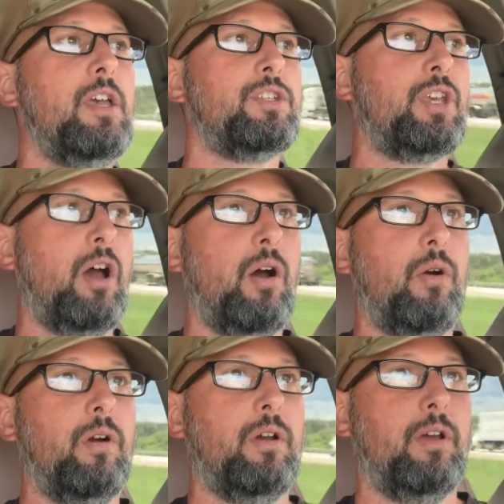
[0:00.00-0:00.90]

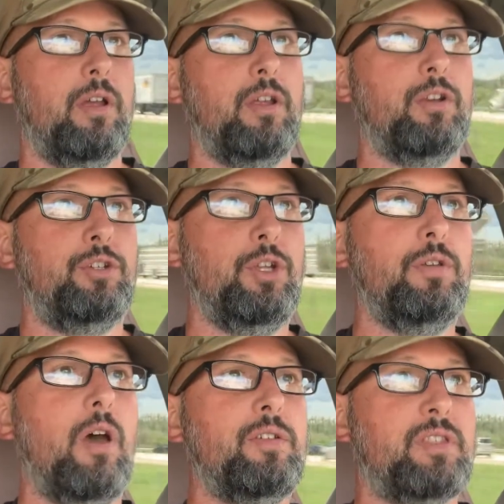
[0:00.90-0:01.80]
So do
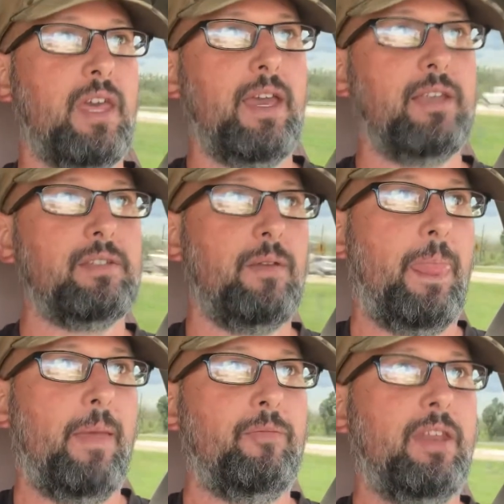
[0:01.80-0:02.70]
those things,
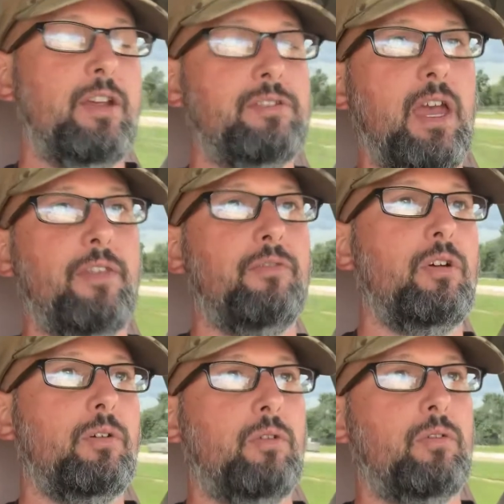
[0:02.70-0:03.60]
and here's the other real